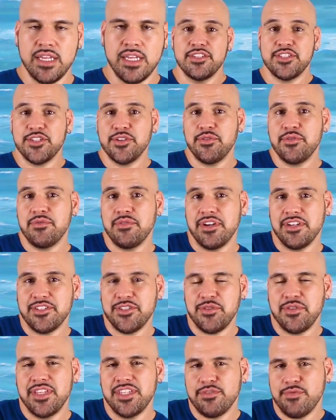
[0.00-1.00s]
So
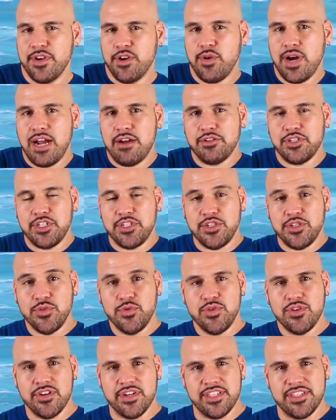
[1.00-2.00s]
this requires
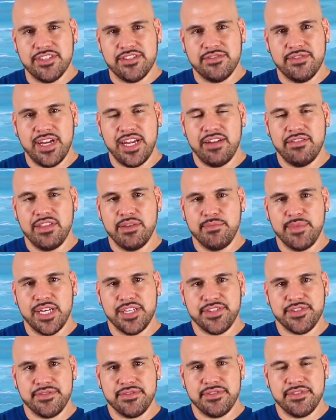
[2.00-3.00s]
endurance, right, of the
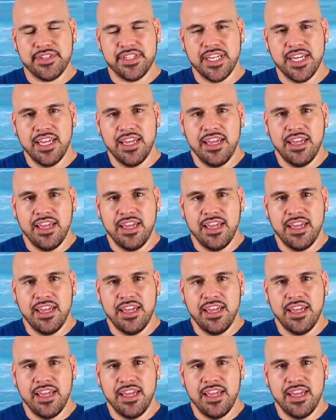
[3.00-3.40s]
muscles.